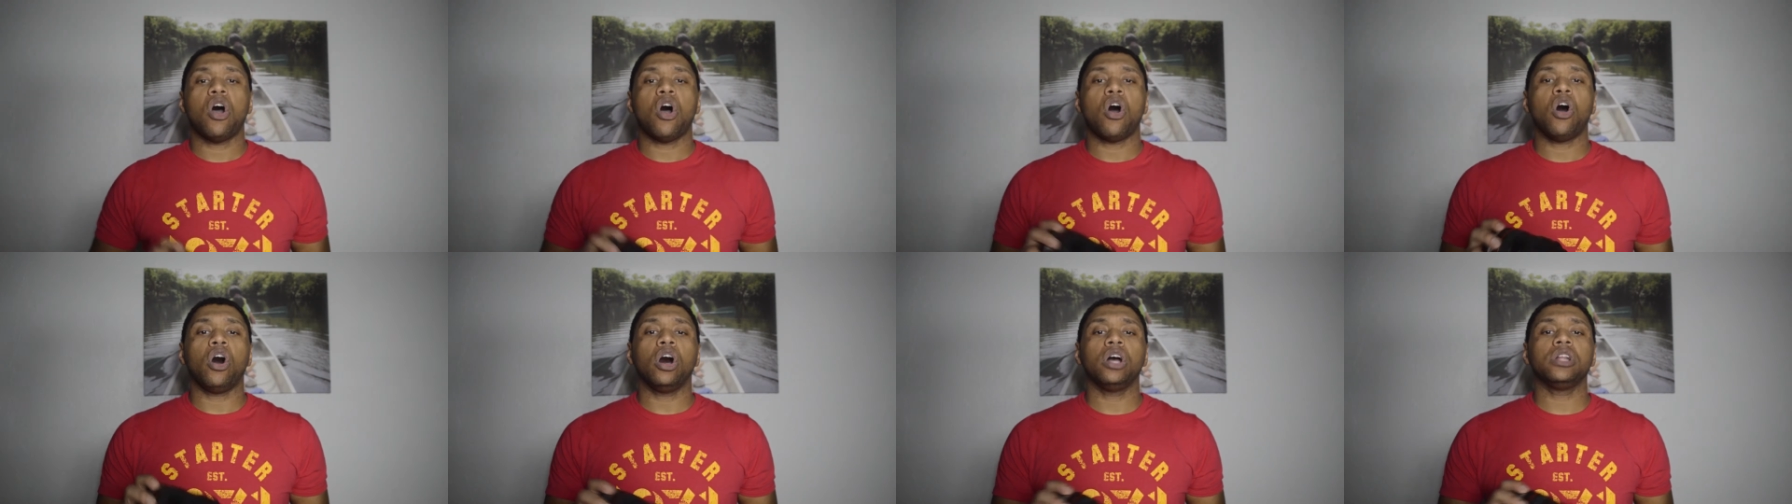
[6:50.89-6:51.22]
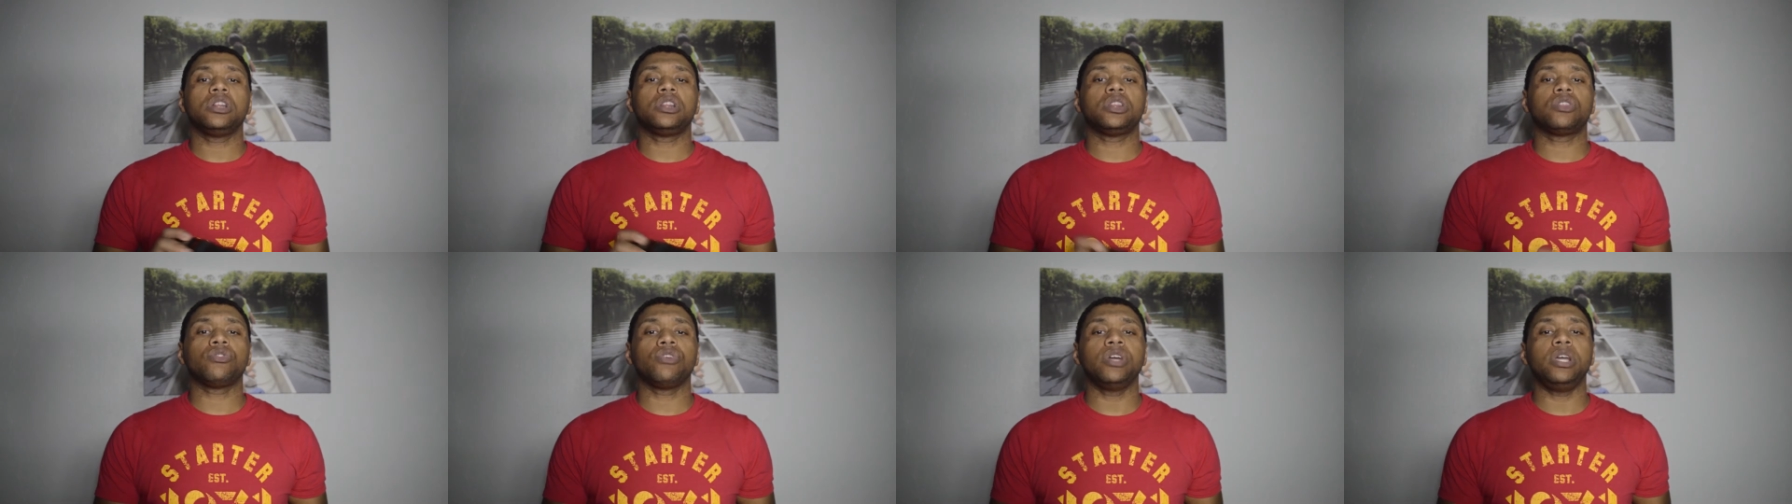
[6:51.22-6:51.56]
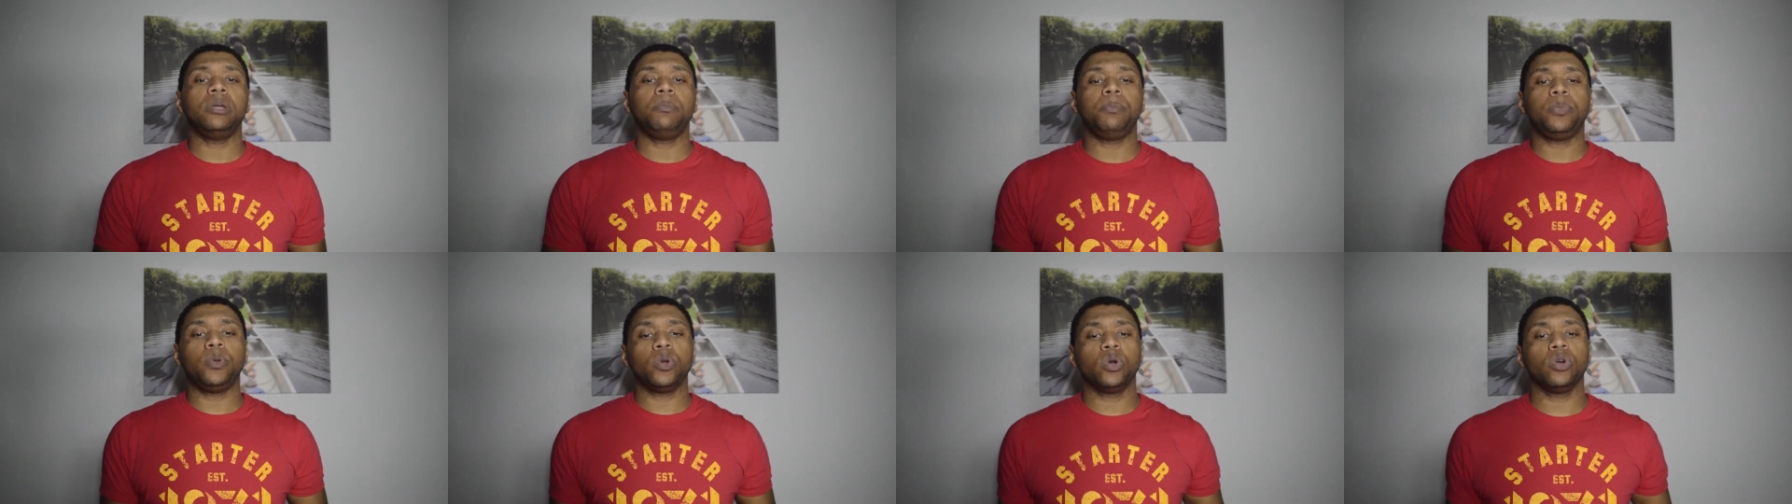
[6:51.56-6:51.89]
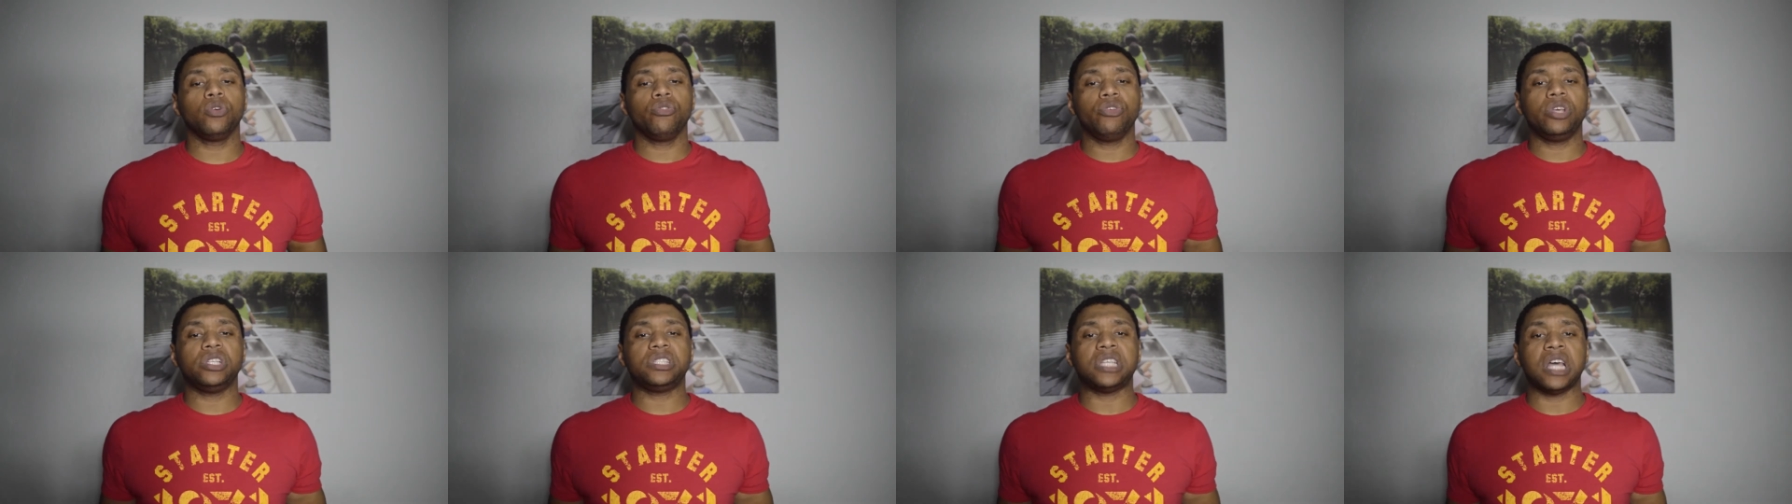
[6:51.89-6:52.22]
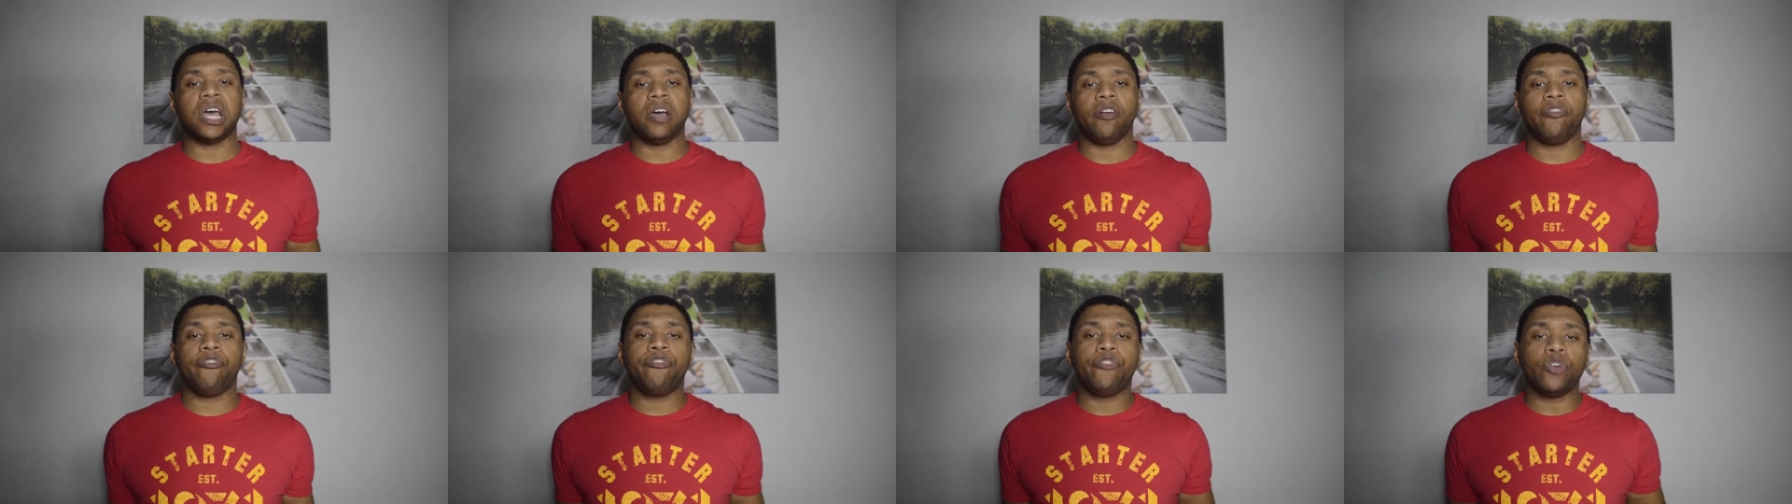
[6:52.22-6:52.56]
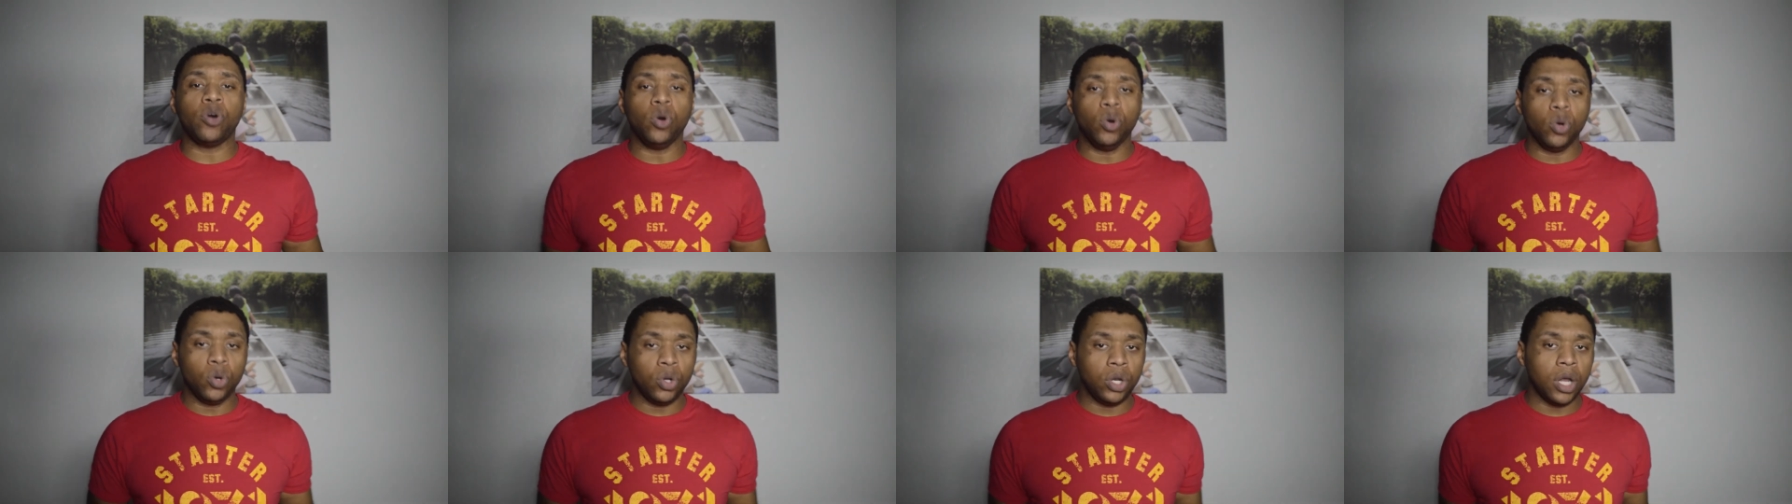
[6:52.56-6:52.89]
All three breweries have
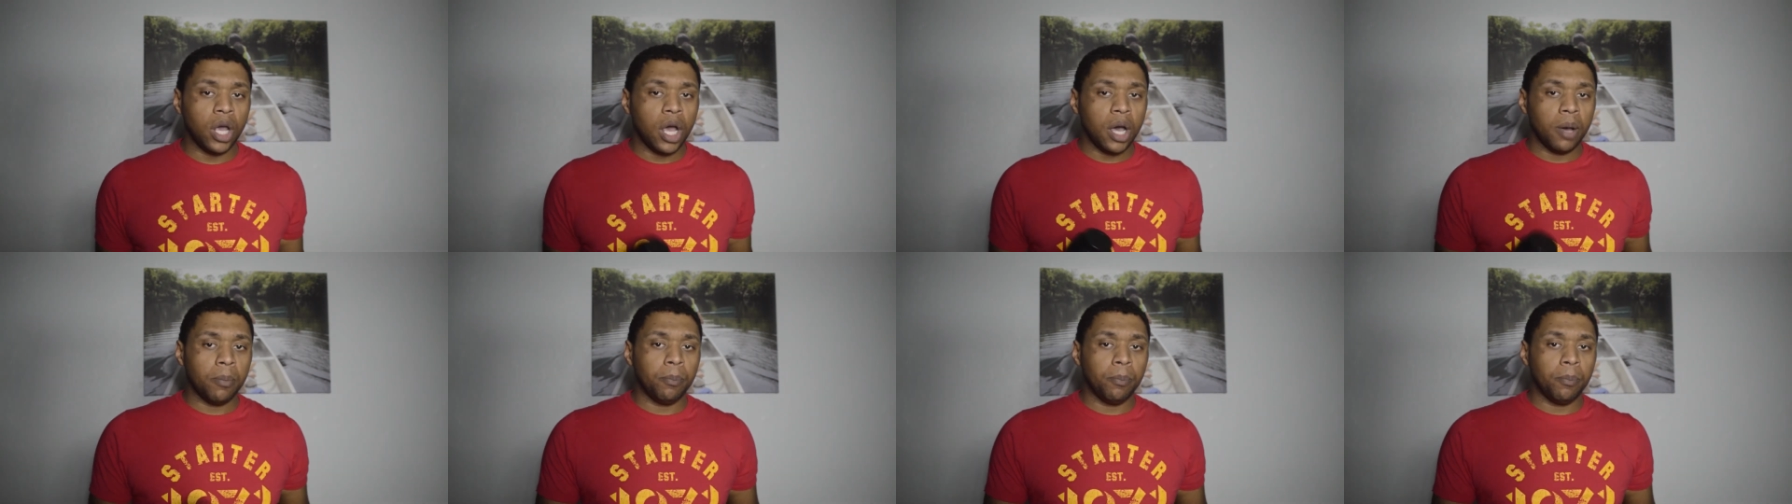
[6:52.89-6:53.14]
food,